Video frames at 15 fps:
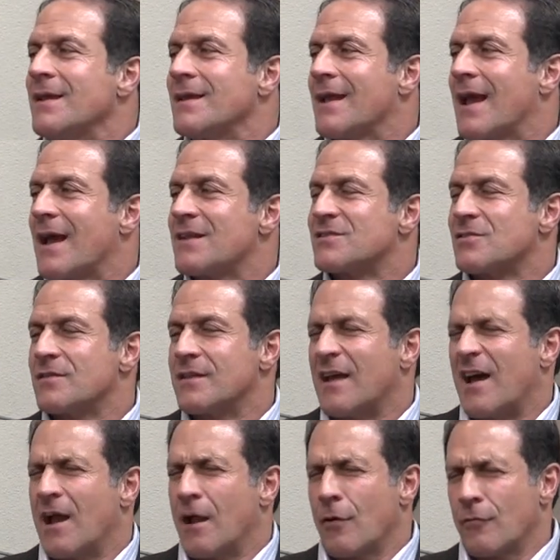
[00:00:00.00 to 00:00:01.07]
Yeah, and so in the
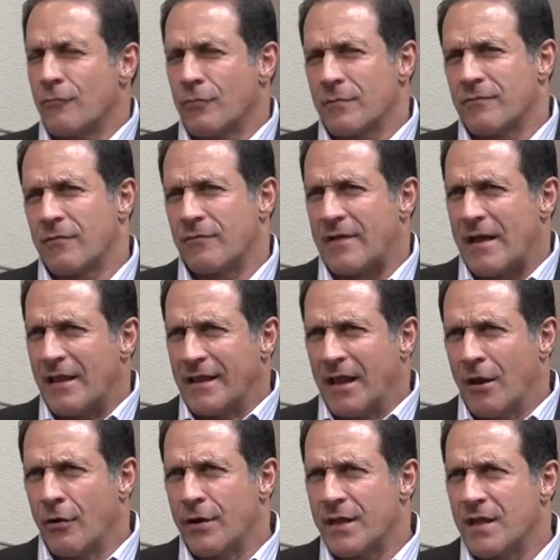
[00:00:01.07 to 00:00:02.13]
Ohio River Valley
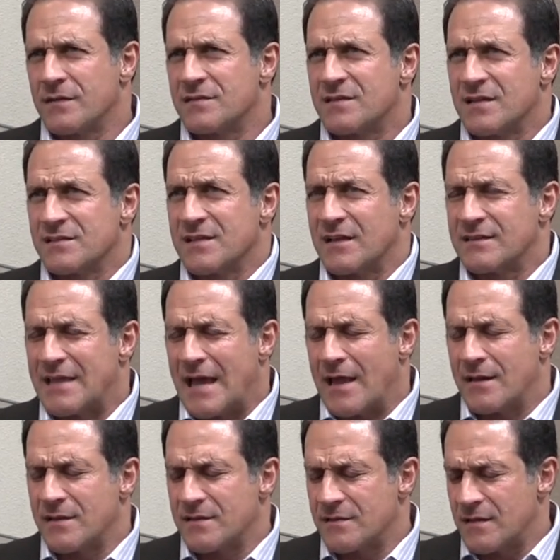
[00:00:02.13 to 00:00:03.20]
area and things like
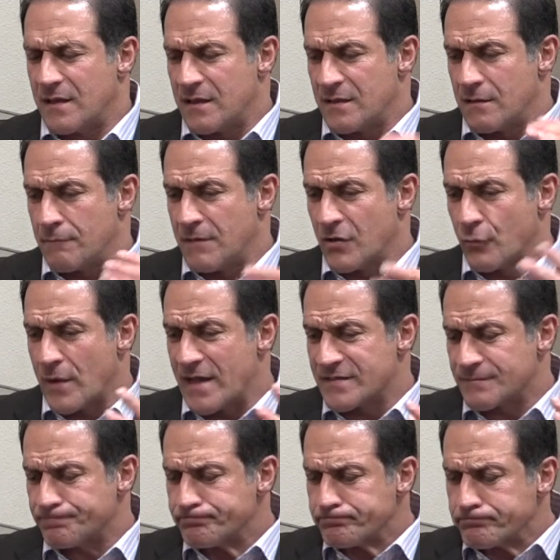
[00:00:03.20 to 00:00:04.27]
that in the Midwest.
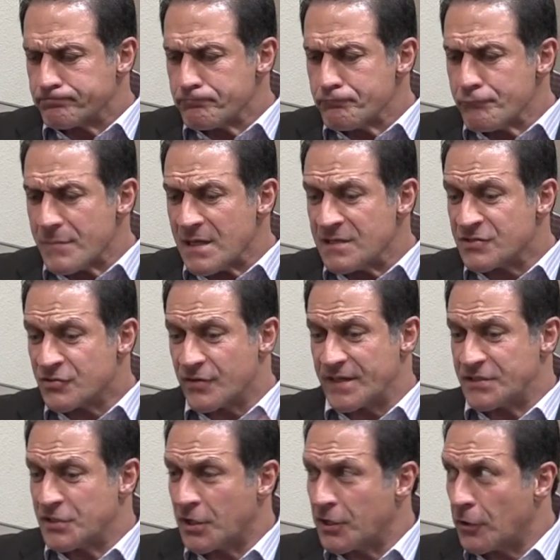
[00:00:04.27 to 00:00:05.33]
So they
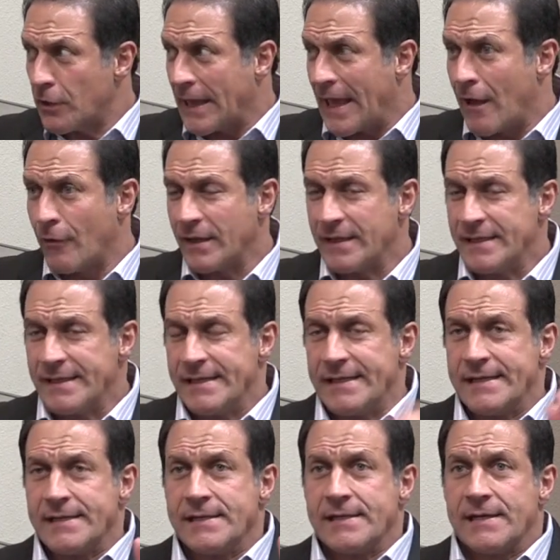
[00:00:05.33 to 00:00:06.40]
took it all out
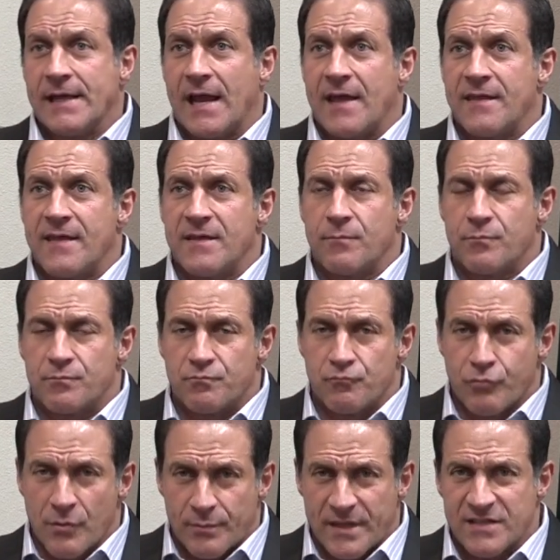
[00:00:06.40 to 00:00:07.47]
and they
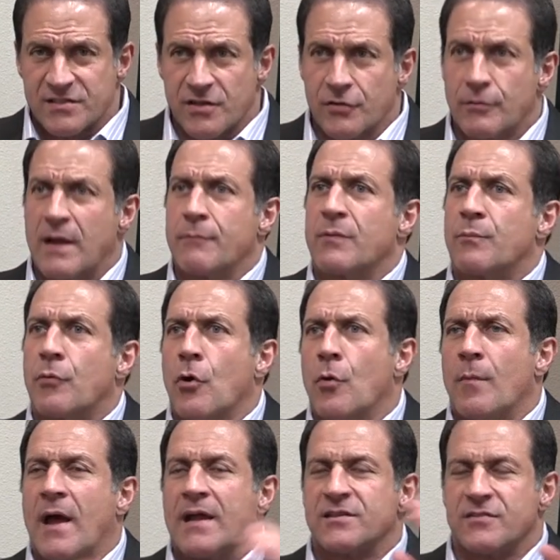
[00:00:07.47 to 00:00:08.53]
replaced all the grain with
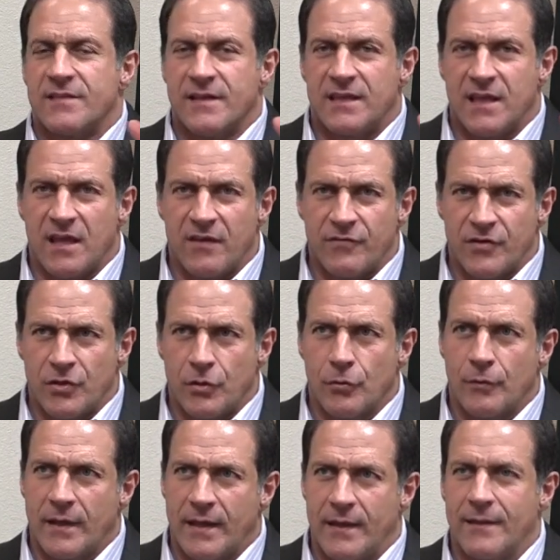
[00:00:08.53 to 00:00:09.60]
bromide. So they gave
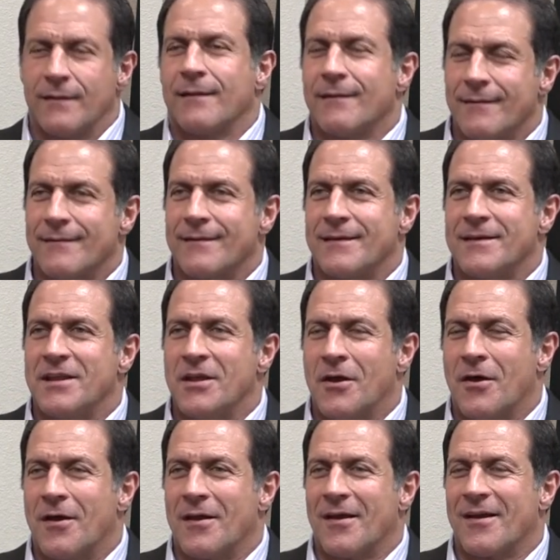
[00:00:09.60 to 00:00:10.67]
you a
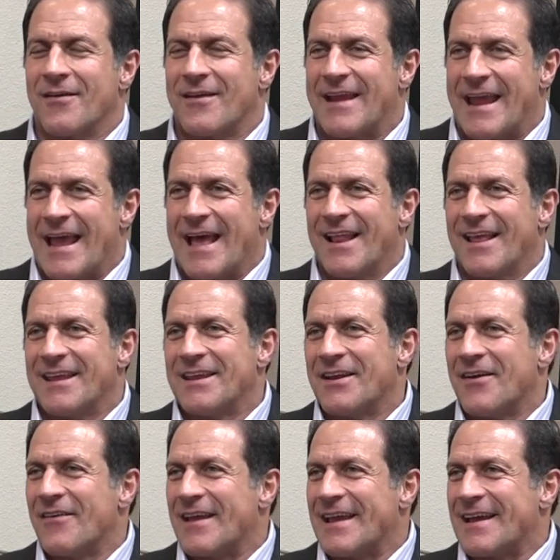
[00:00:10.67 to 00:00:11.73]
neon or
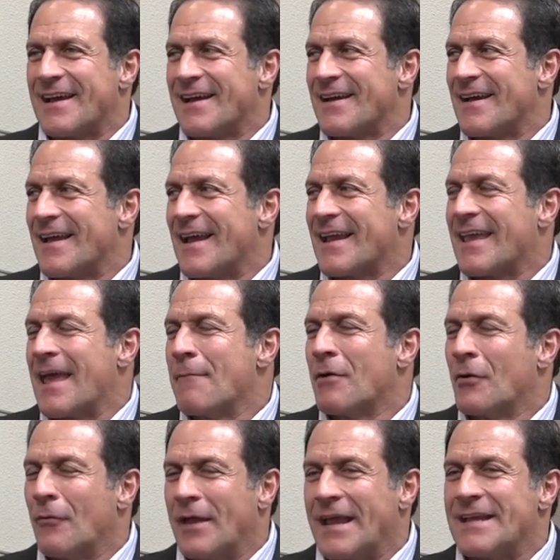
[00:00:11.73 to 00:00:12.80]
a
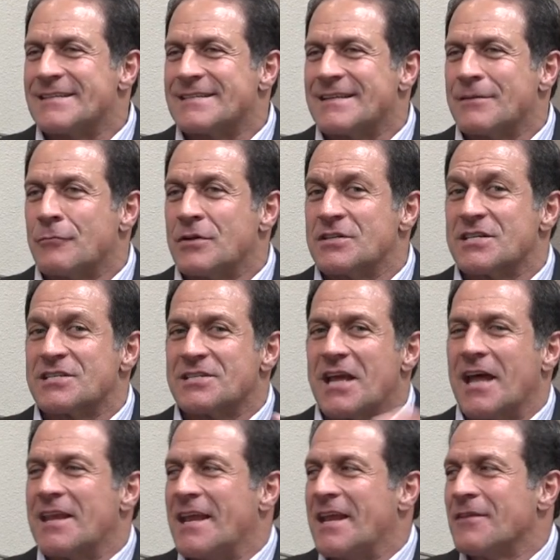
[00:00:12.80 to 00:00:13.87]
chemical agent which is
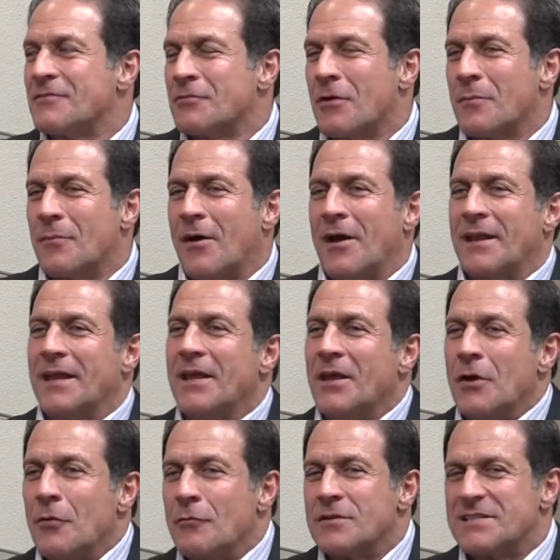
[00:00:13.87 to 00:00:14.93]
not native to our body,
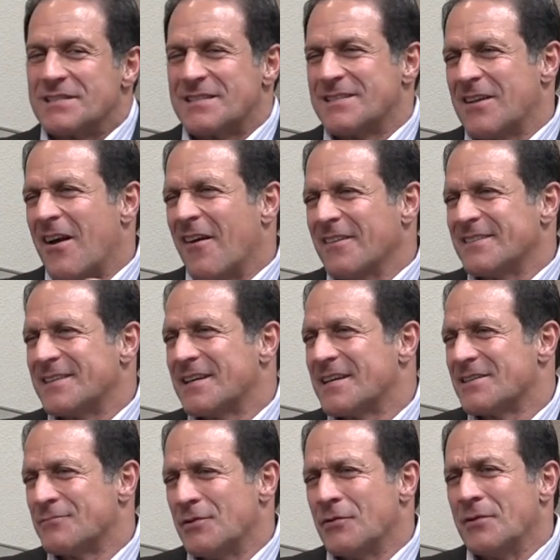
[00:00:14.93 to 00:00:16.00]
which is toxin
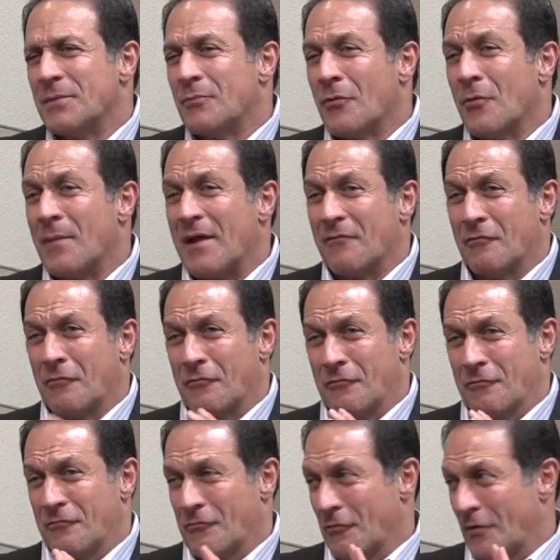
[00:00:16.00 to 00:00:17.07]
because we don't need bromide
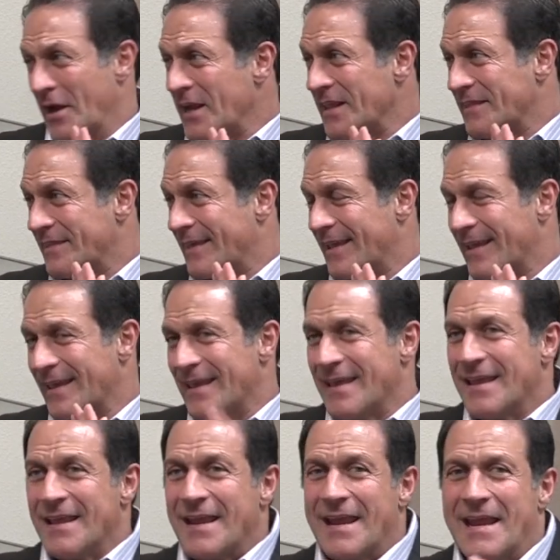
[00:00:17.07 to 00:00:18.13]
for anything.
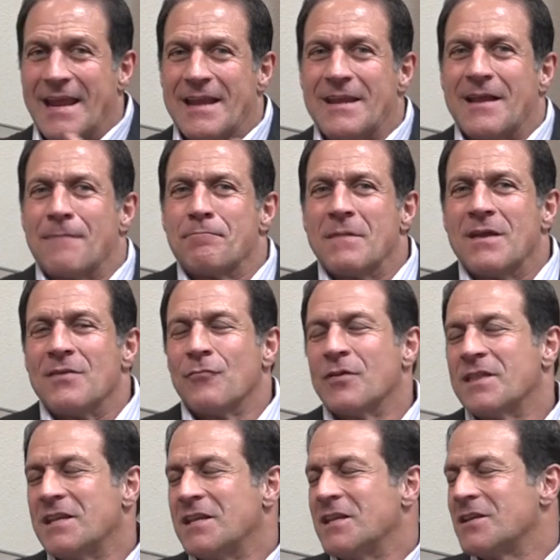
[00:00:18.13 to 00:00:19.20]
And what
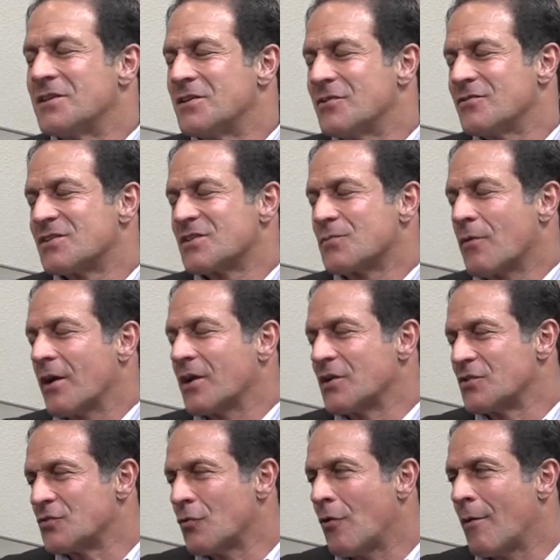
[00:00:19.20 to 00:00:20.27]
they needed to do is just probably
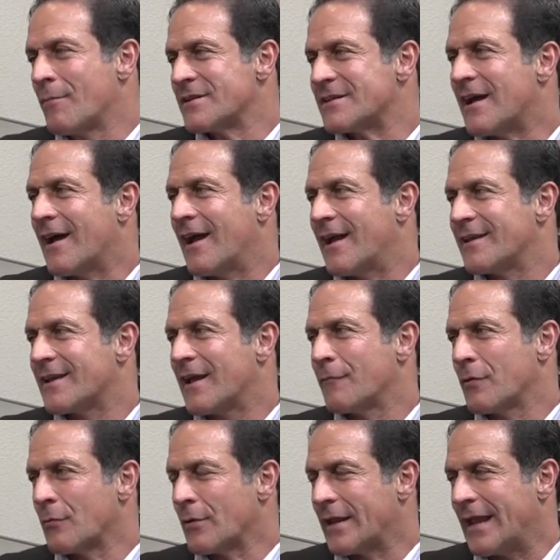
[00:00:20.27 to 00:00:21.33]
control how much iodine
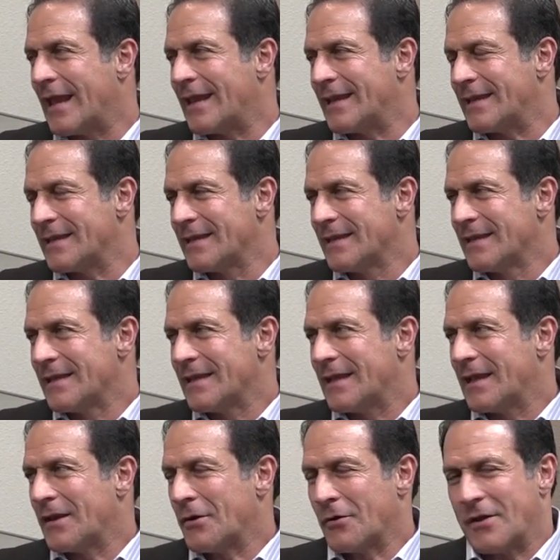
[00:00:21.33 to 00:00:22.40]
we were getting
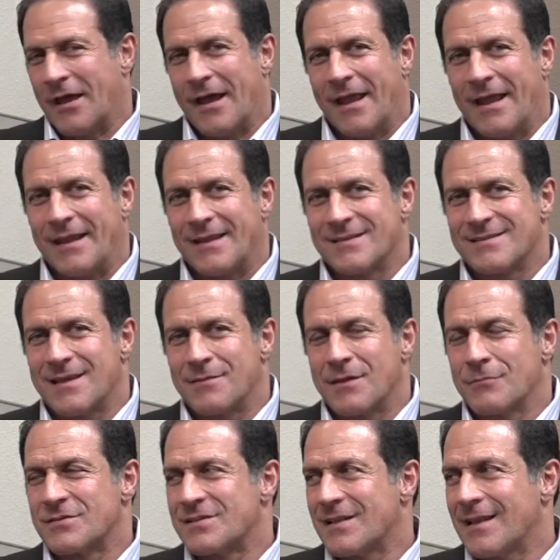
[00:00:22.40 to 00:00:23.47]
in our diet, and same thing
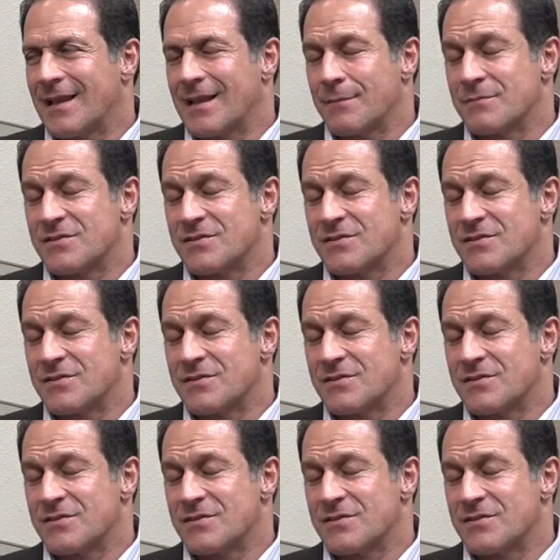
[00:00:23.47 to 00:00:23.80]
with selenium.